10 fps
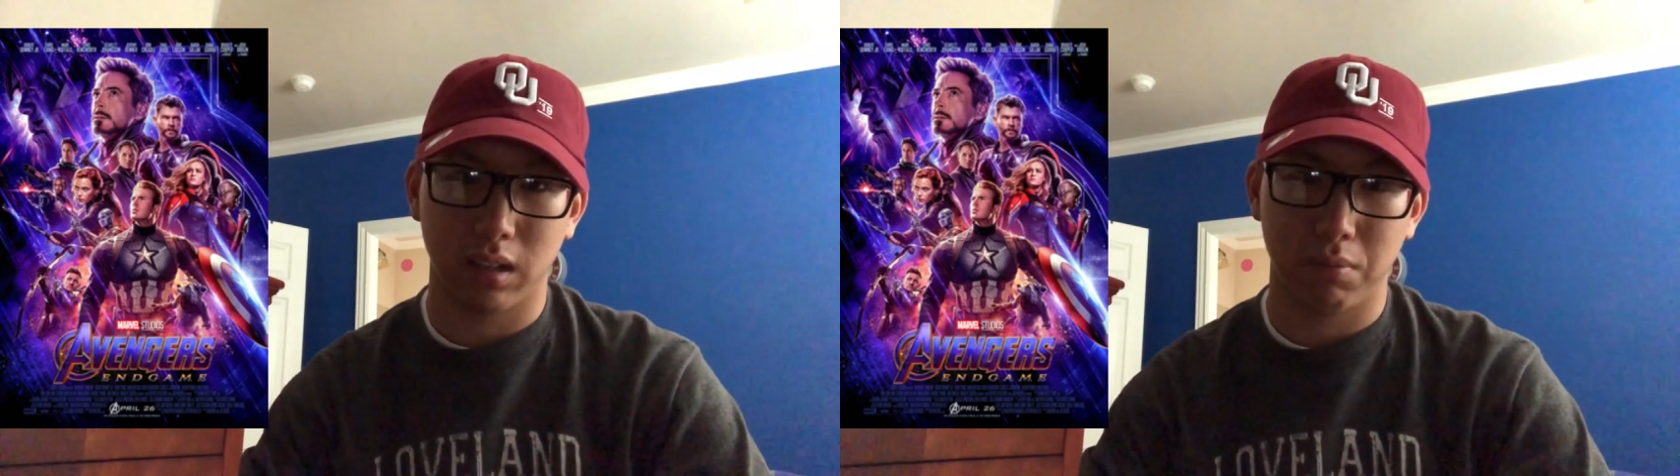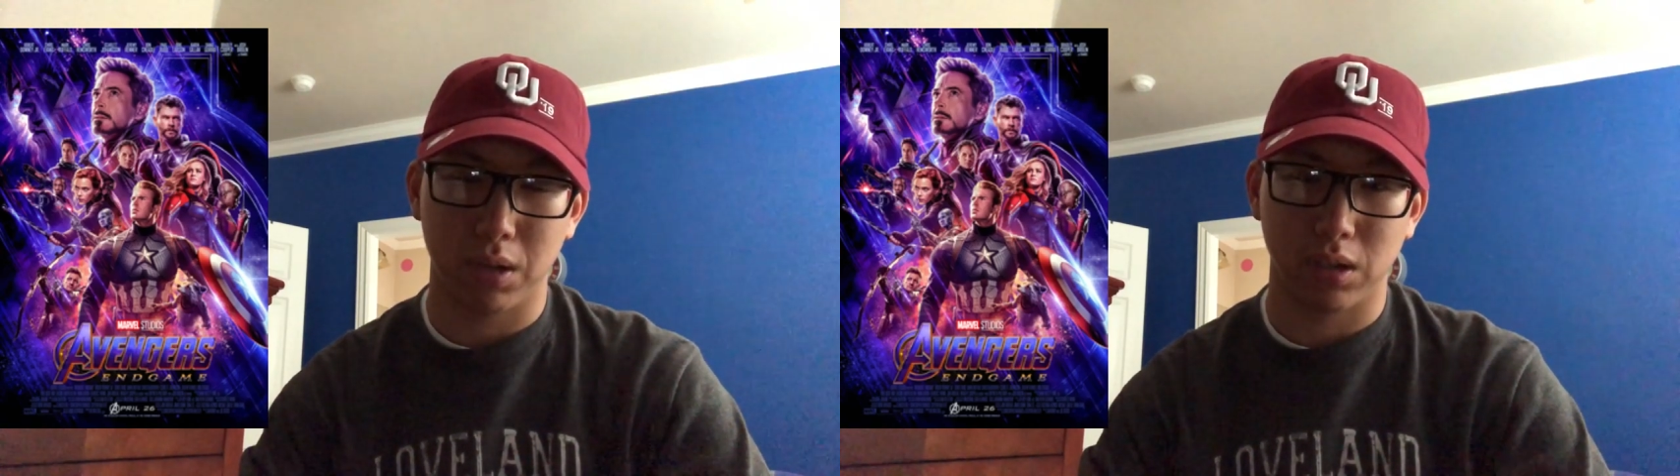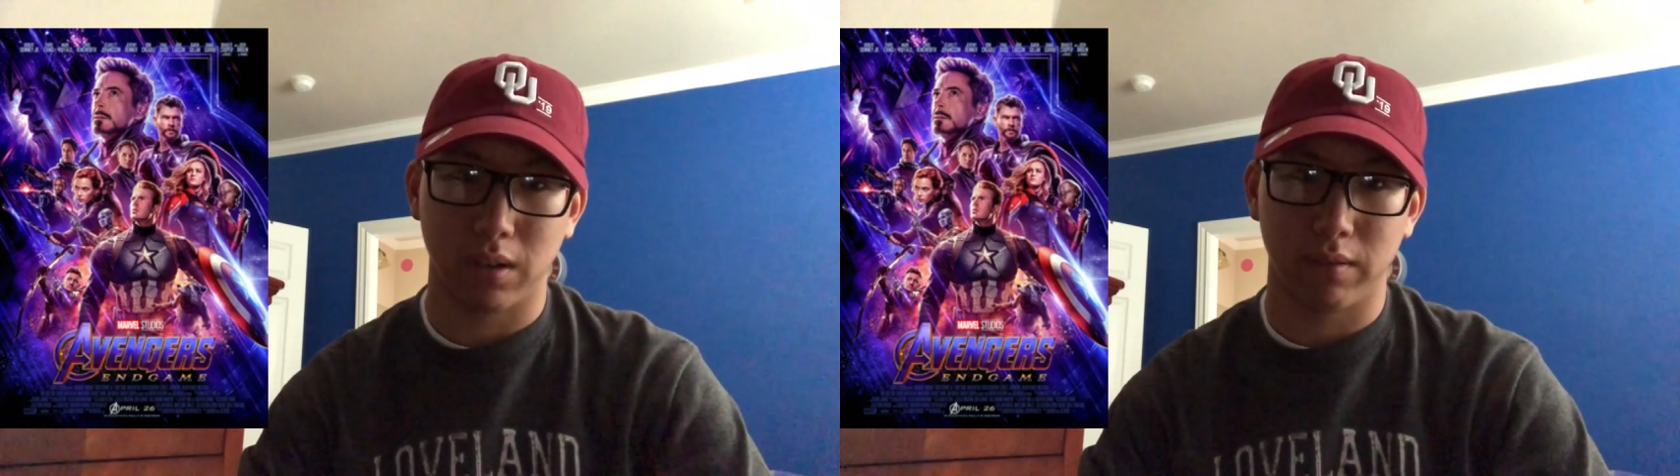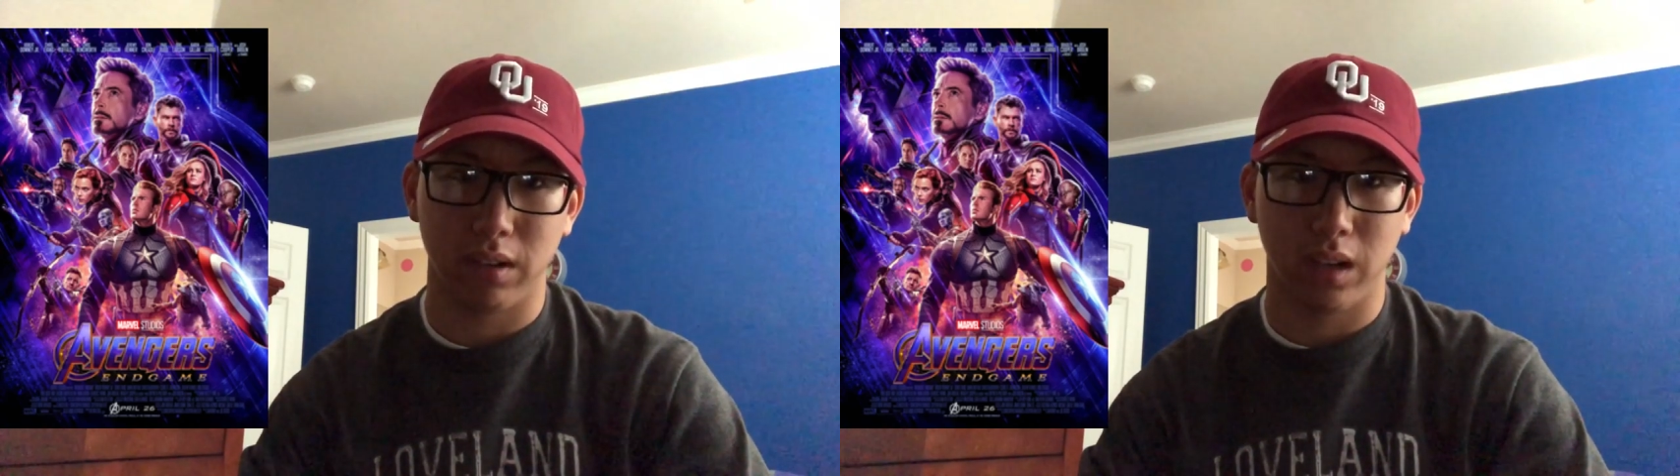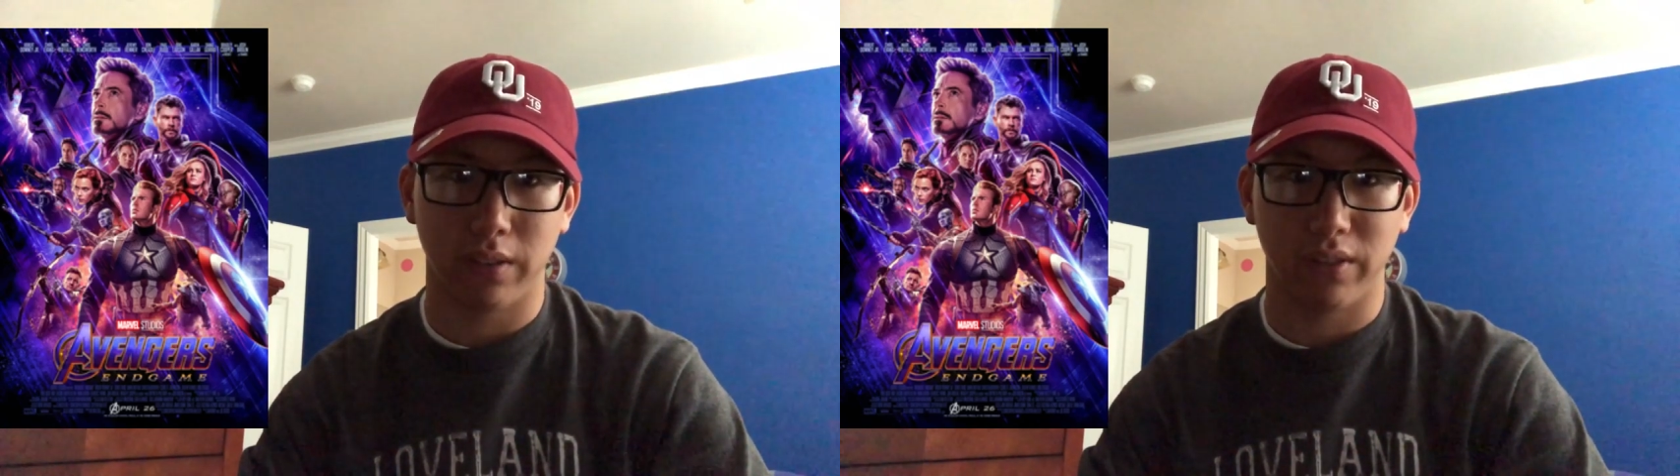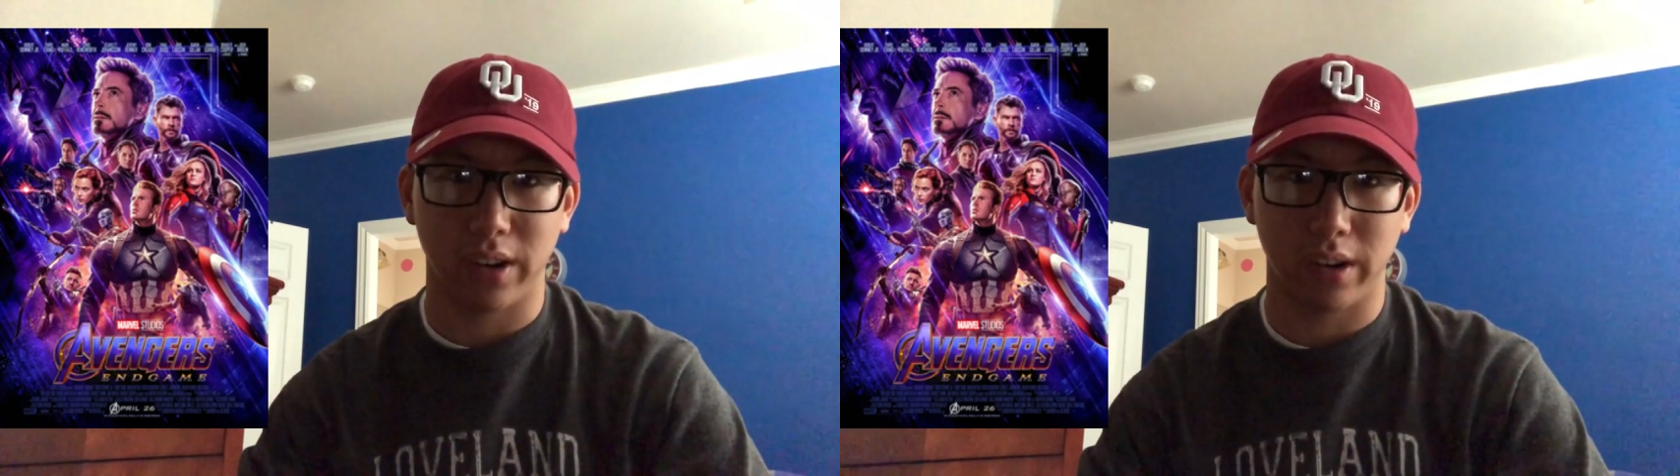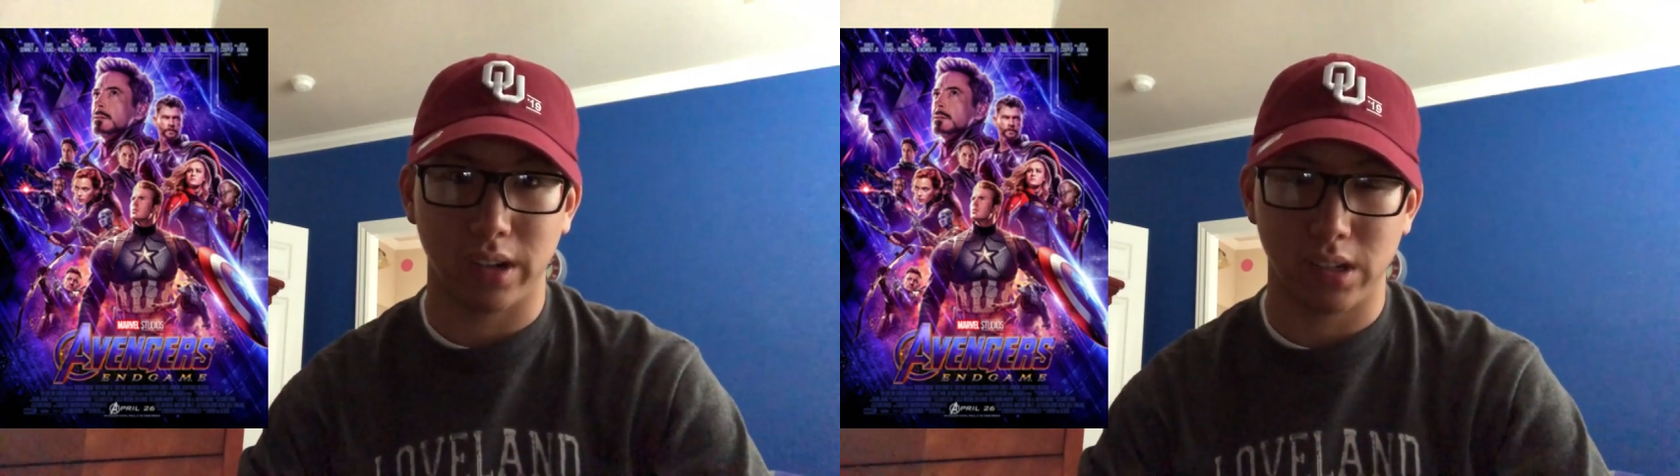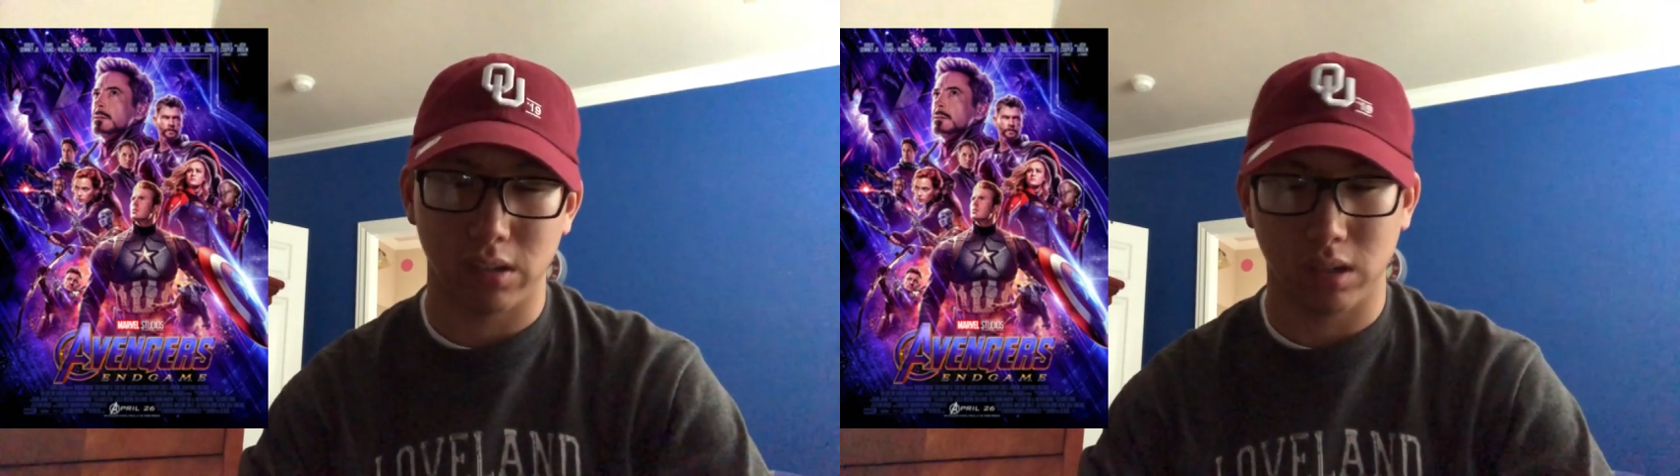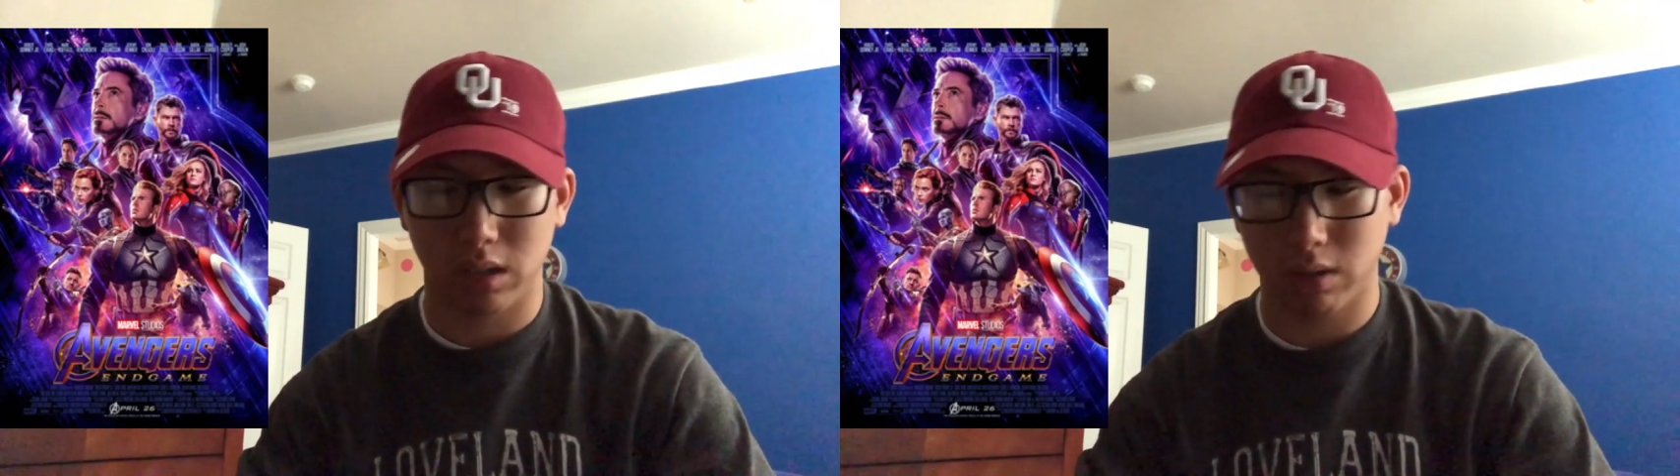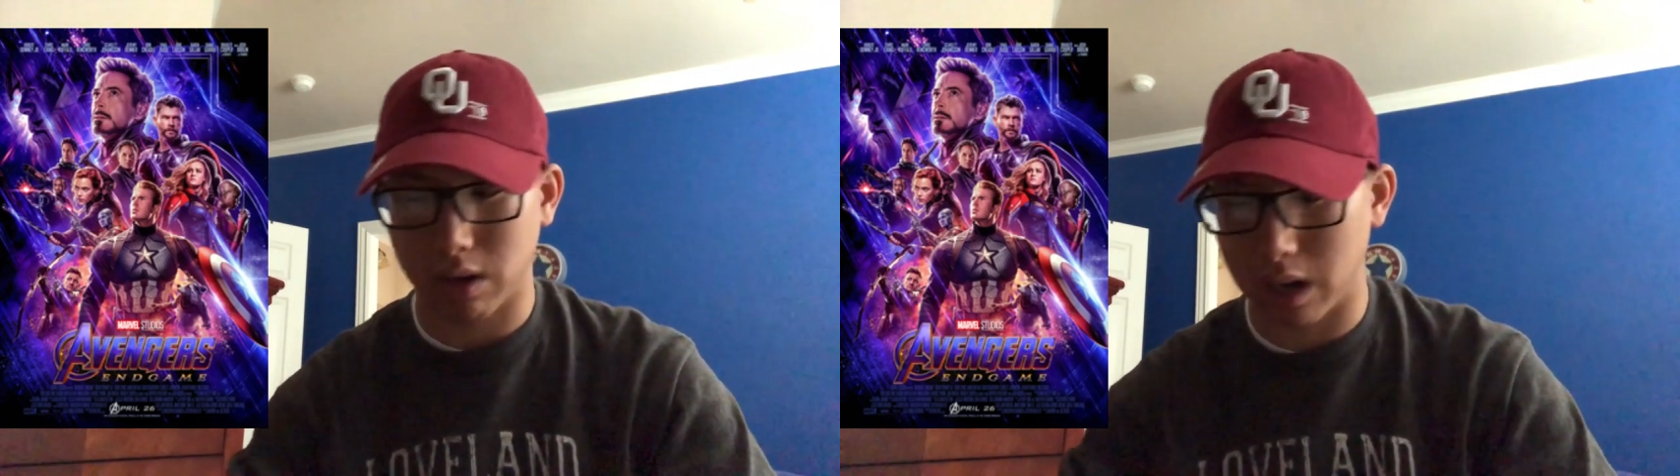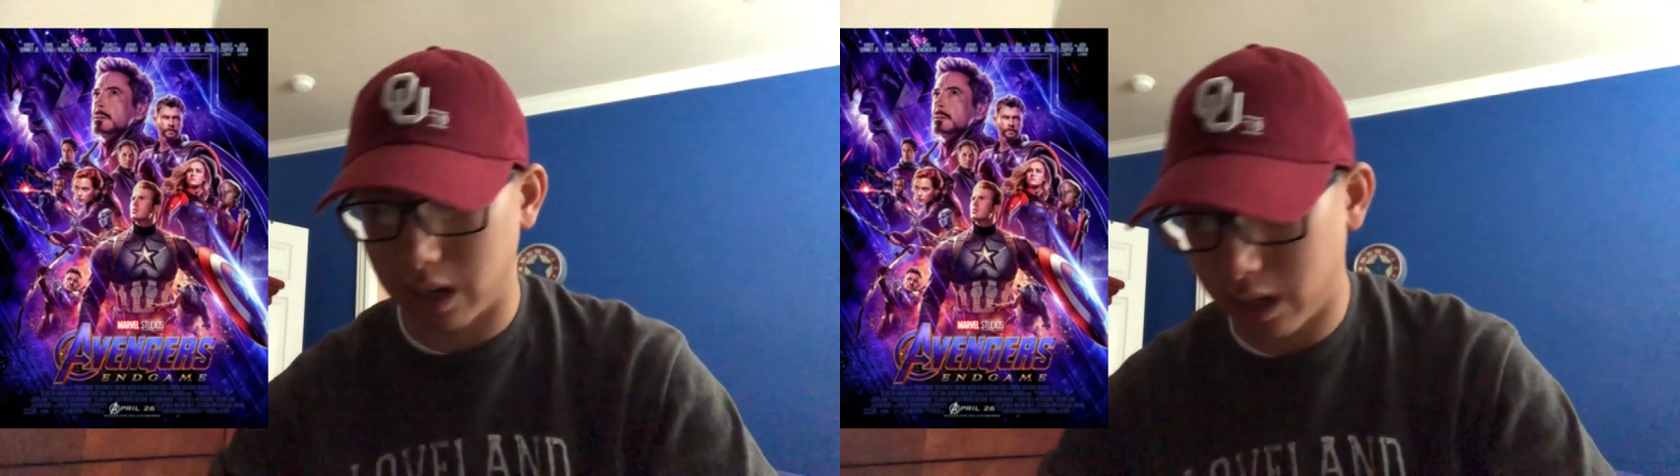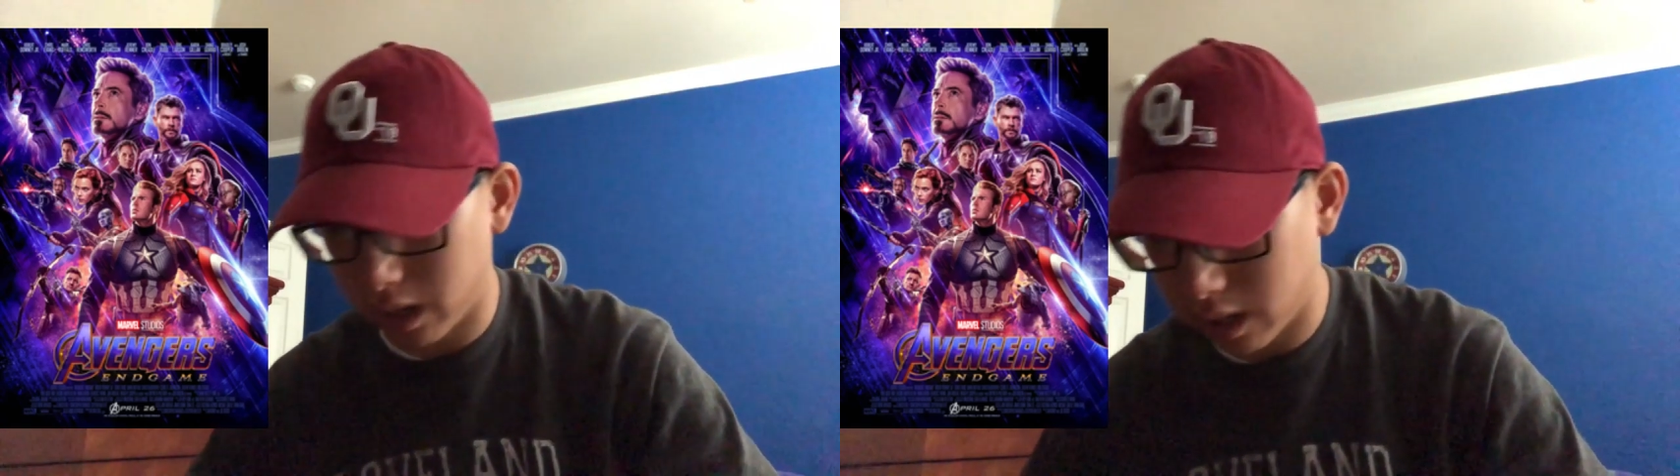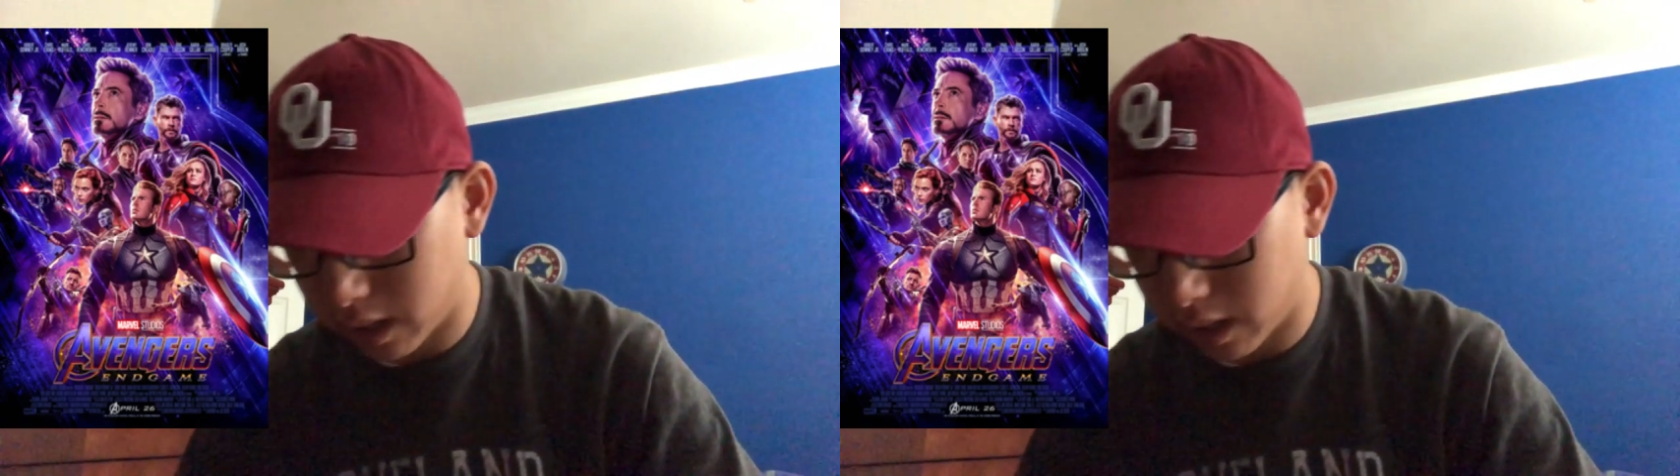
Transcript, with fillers: the picture of Nick Fury and she was crying.